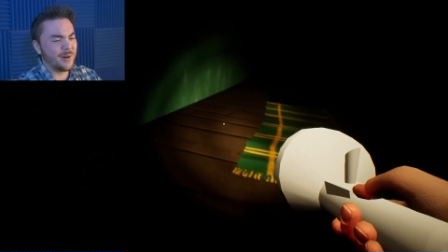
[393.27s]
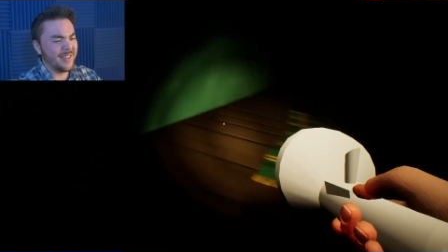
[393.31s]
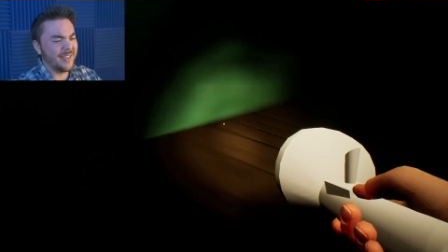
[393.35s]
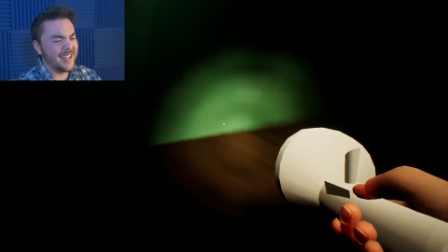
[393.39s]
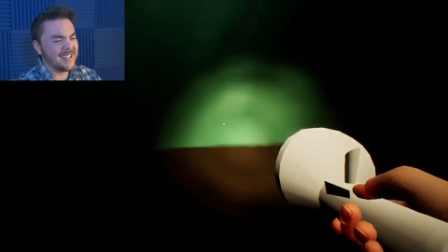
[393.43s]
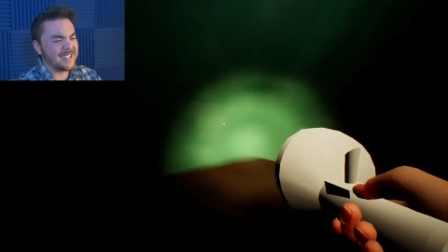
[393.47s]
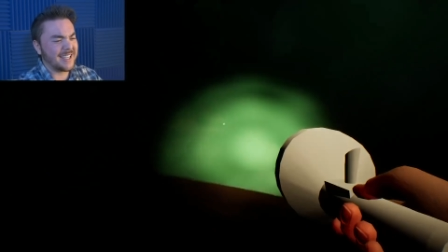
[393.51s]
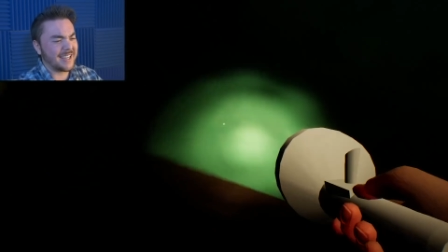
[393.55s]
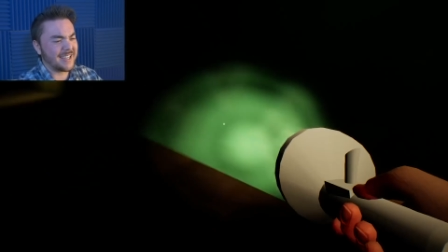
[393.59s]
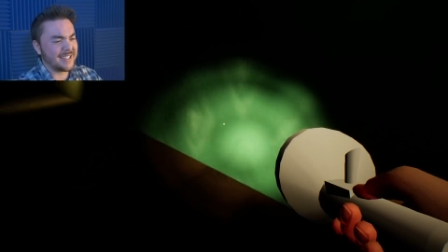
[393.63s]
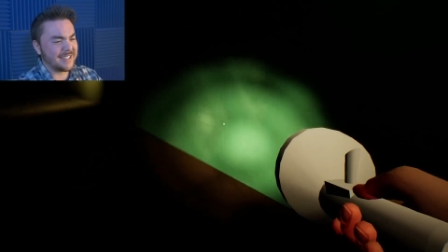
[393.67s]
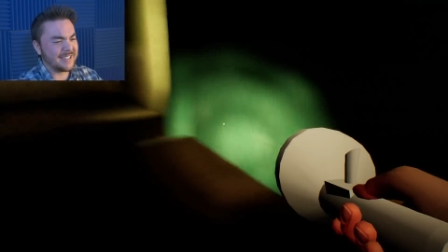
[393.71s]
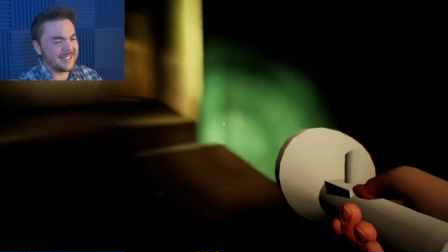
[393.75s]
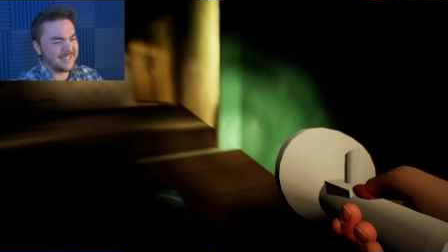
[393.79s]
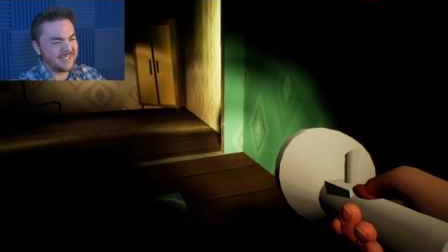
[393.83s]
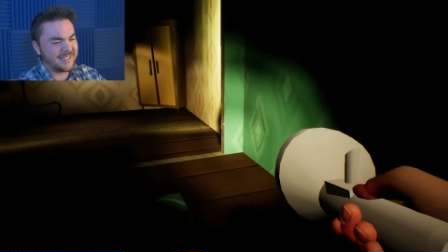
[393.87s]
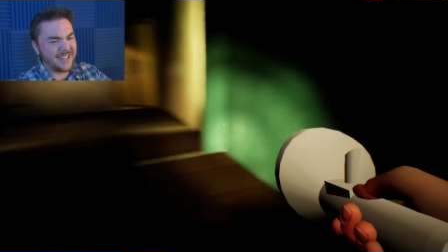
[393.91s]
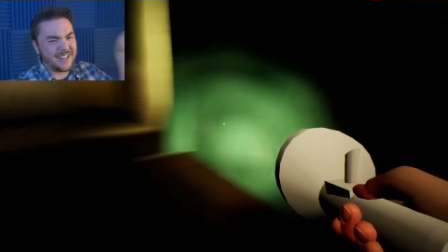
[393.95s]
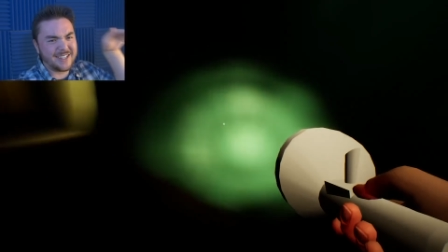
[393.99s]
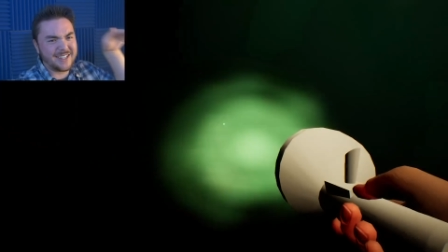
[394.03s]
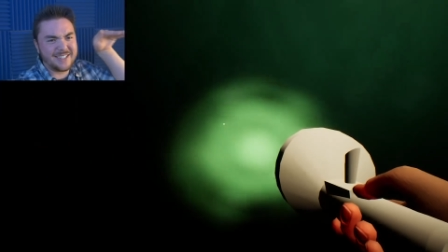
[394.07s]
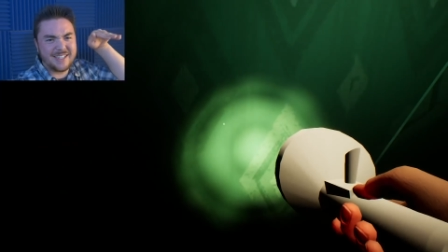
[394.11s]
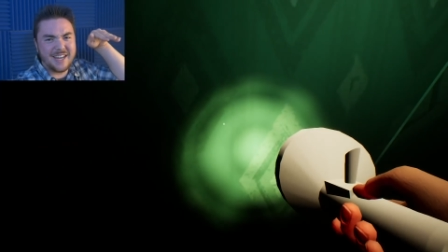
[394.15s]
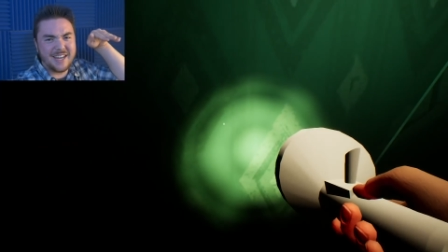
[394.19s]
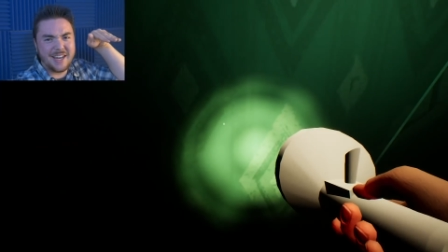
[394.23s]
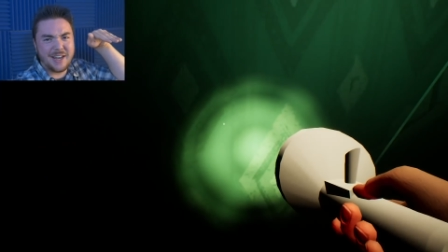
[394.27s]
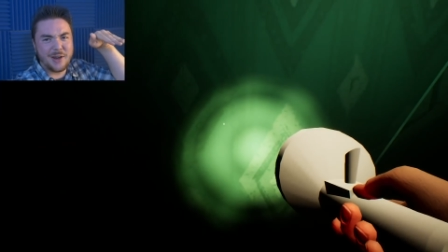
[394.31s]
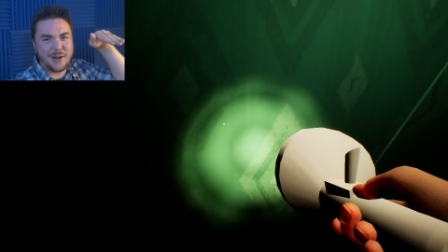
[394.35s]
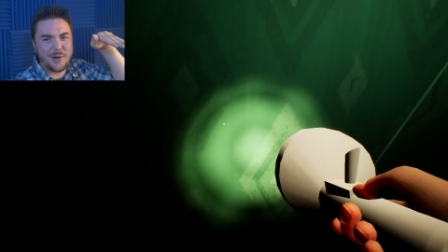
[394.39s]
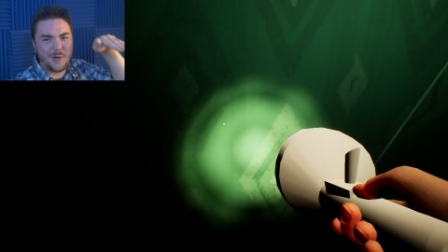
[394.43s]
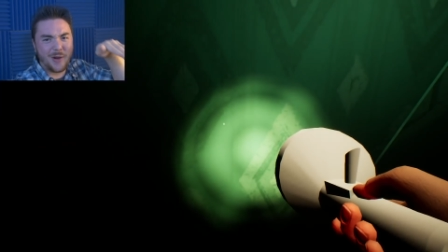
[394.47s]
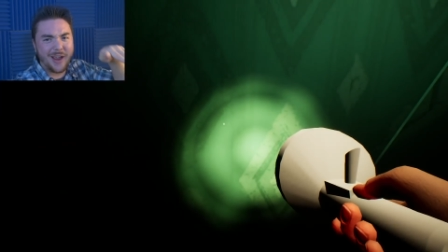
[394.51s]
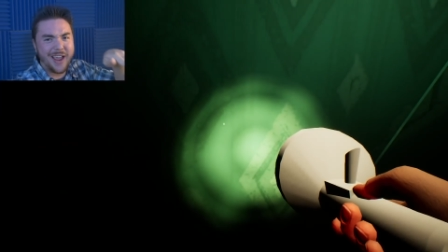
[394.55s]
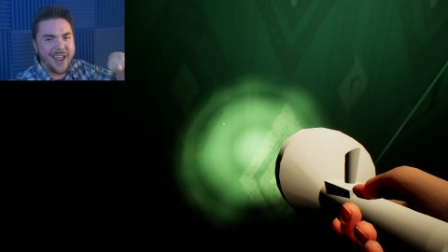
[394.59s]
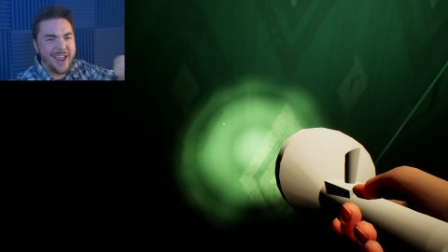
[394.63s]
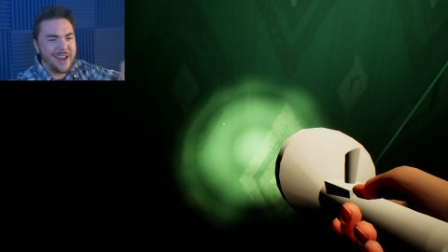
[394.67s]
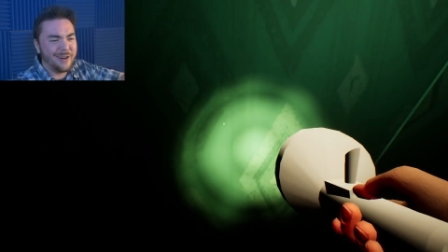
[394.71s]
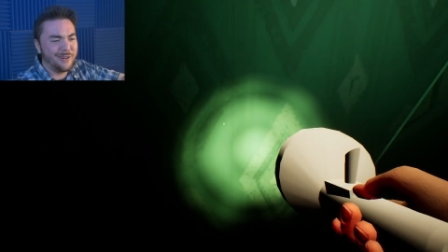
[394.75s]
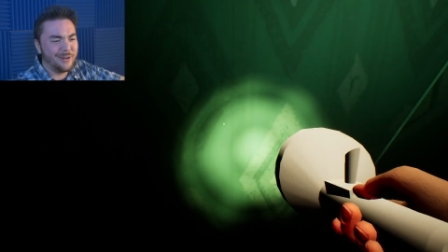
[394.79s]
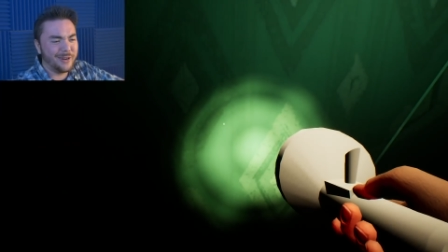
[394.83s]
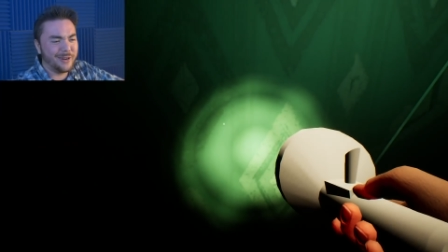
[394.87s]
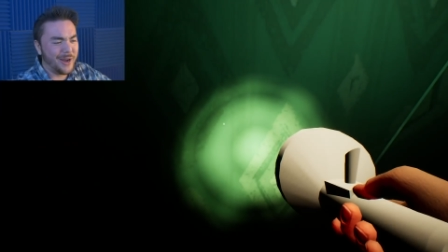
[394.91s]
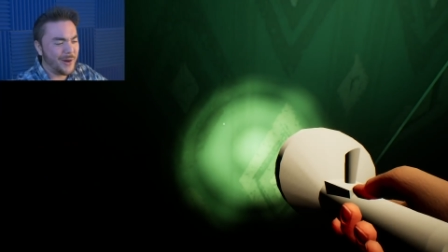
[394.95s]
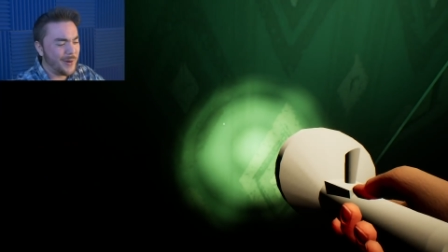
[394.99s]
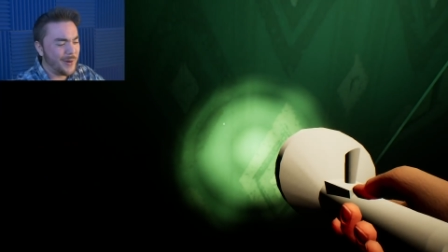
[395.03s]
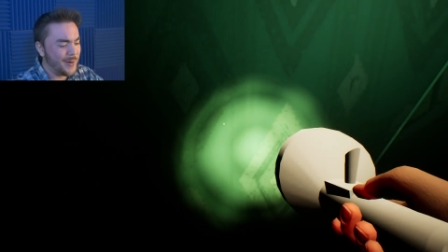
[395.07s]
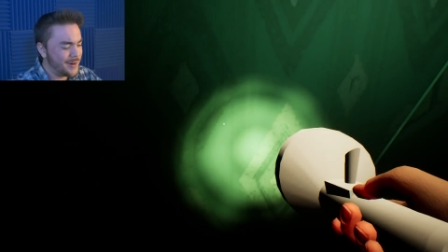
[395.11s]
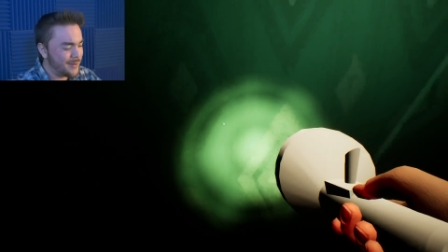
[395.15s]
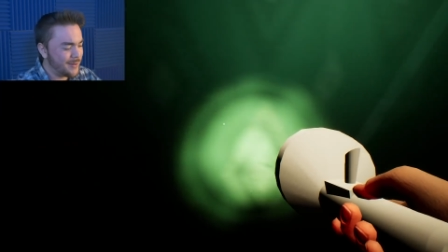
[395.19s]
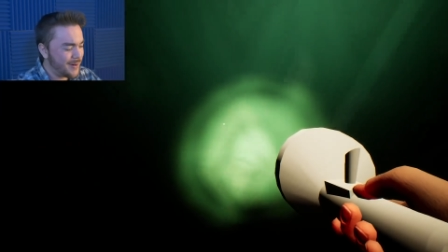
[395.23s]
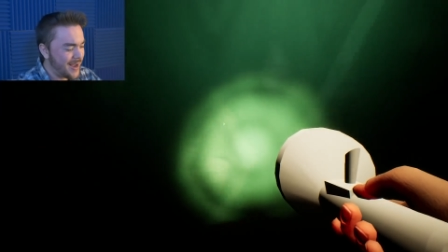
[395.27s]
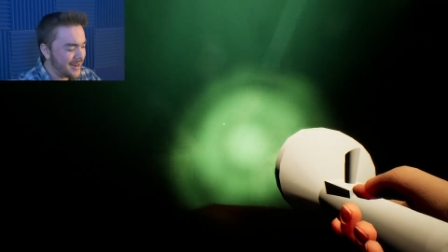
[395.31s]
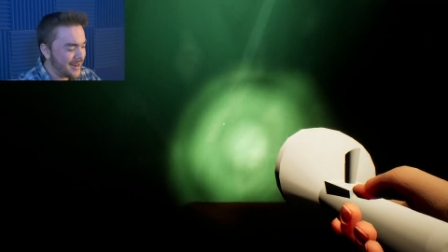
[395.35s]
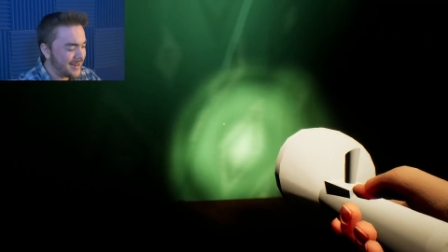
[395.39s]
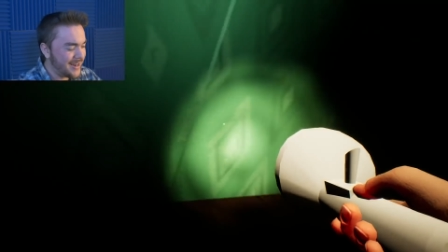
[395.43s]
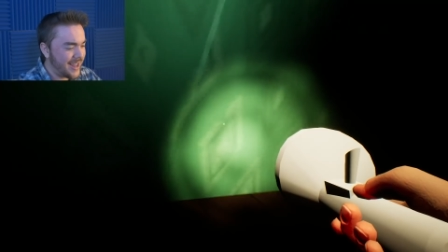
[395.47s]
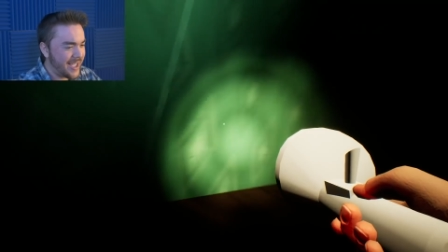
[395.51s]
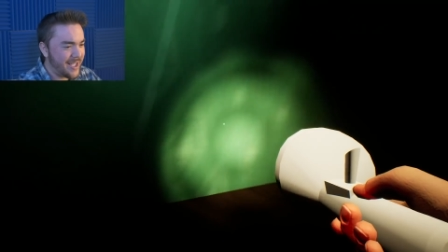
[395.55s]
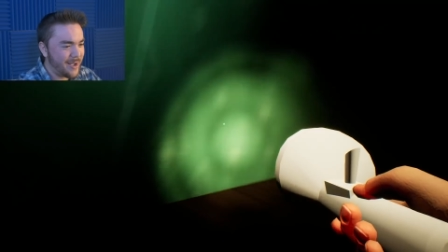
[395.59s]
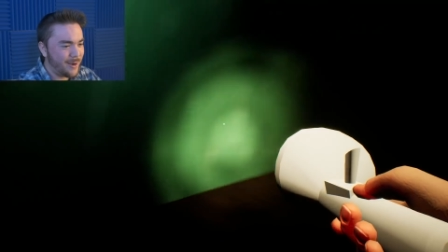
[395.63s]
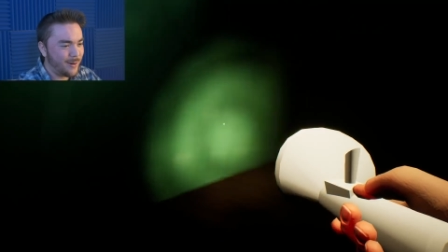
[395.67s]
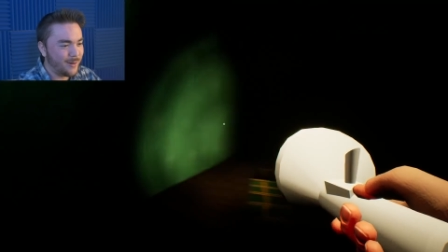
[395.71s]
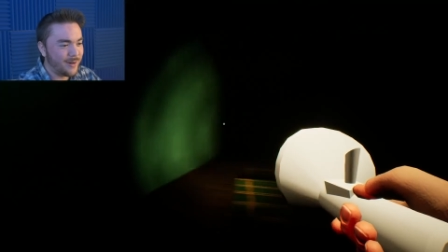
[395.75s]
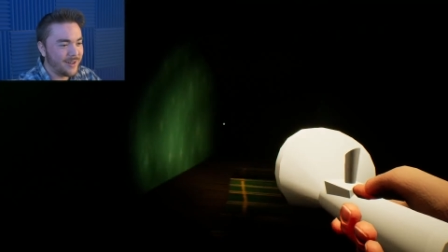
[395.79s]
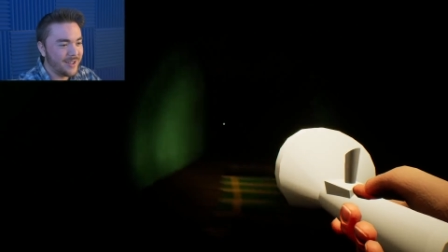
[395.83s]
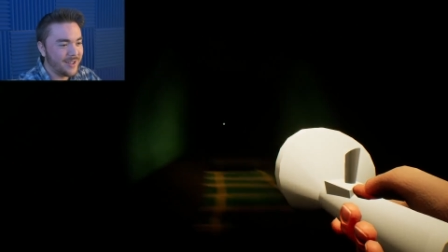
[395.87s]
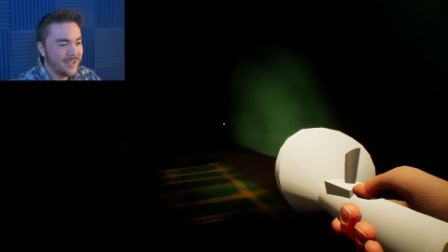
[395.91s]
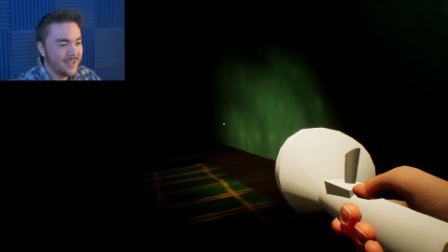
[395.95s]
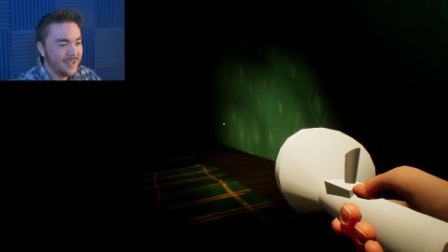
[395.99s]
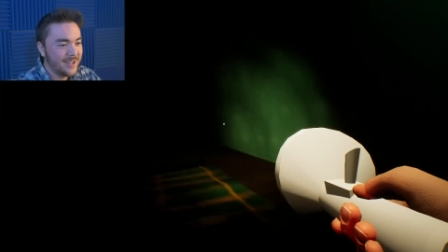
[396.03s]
That's like a 60 degree angle going right down